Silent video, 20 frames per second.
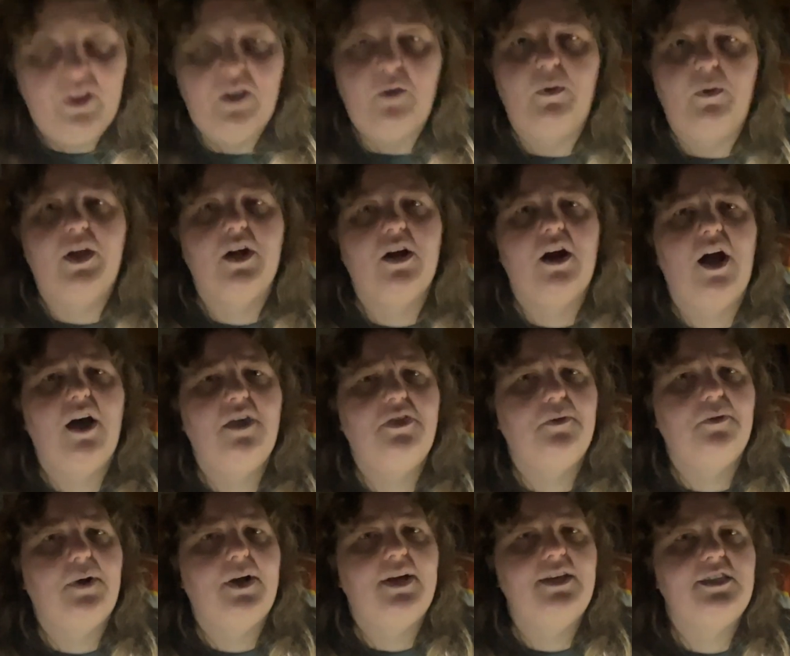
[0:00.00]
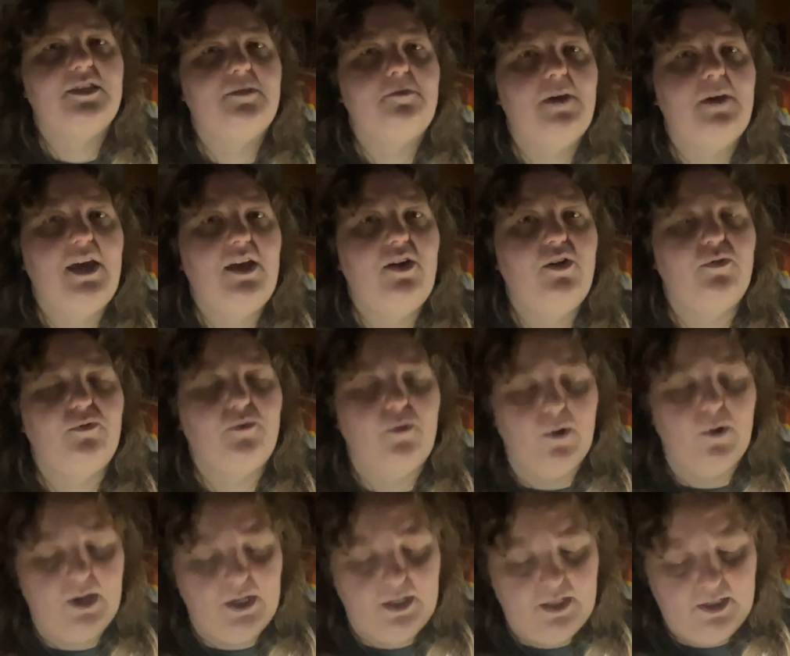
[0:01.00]
We are authorized to pay you
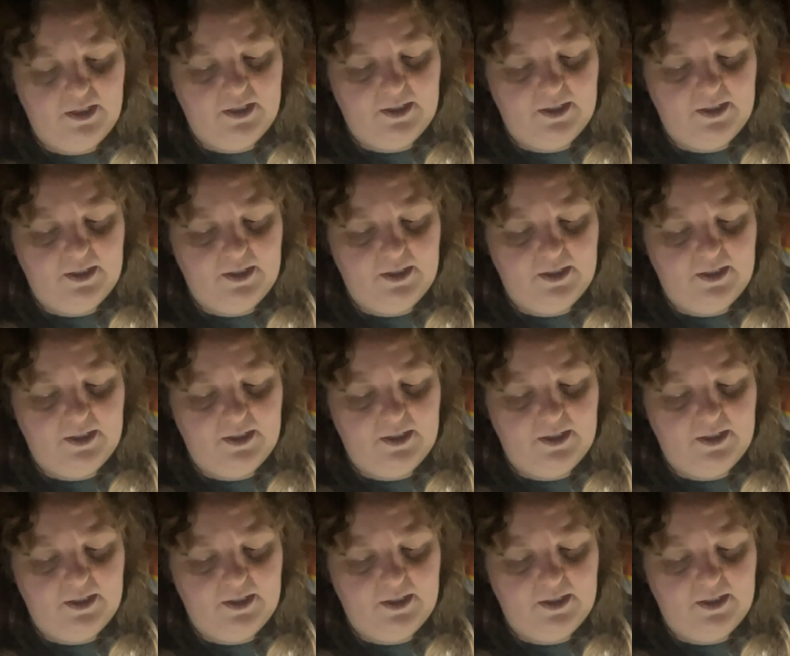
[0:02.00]
for it.